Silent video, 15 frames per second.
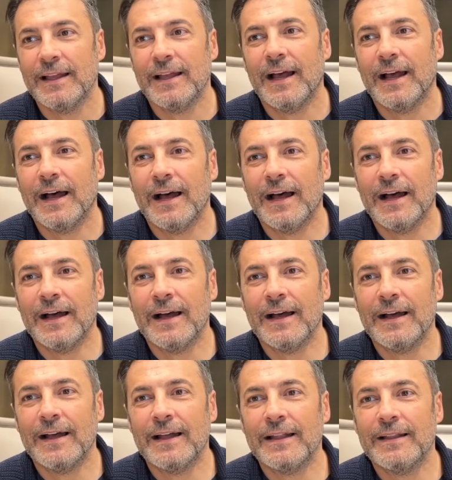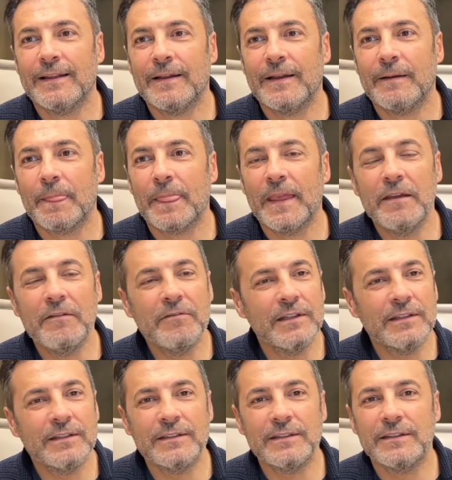uh,
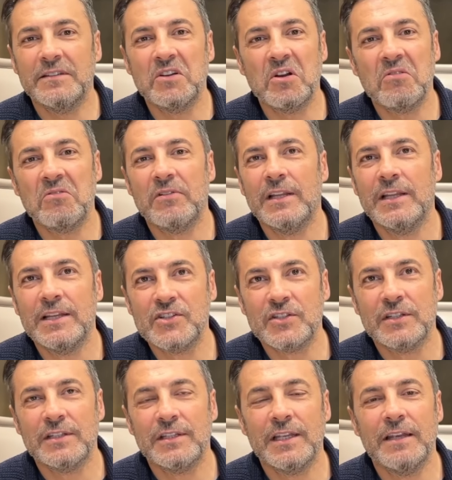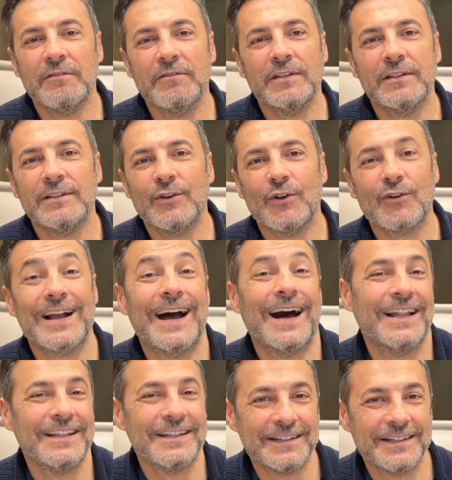even your religion, even your
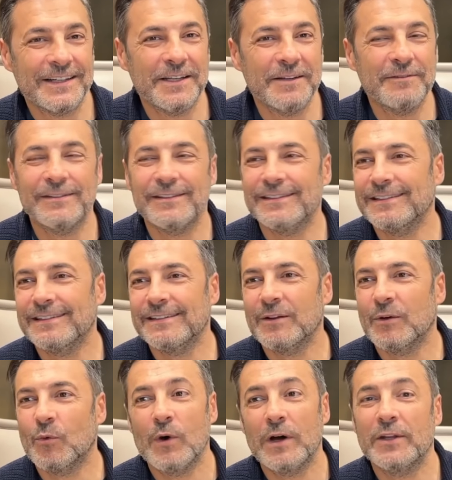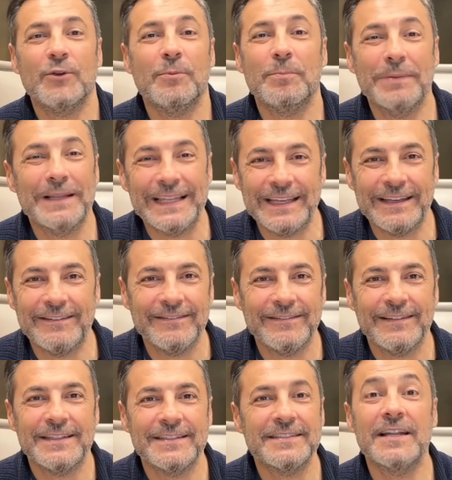color, even what you believe
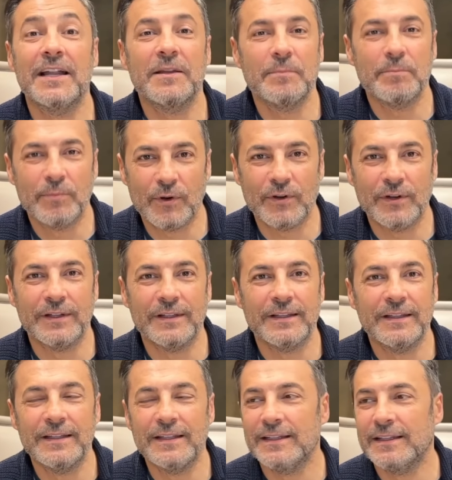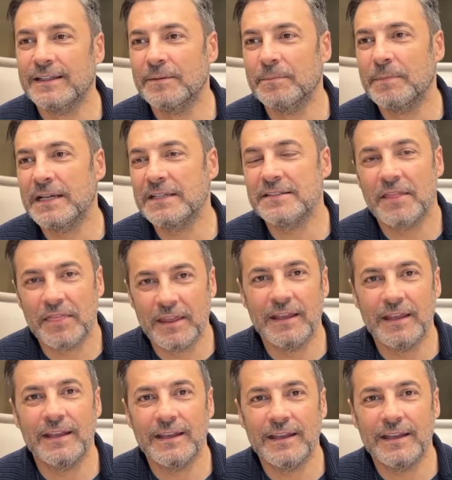is not important. The, the best thing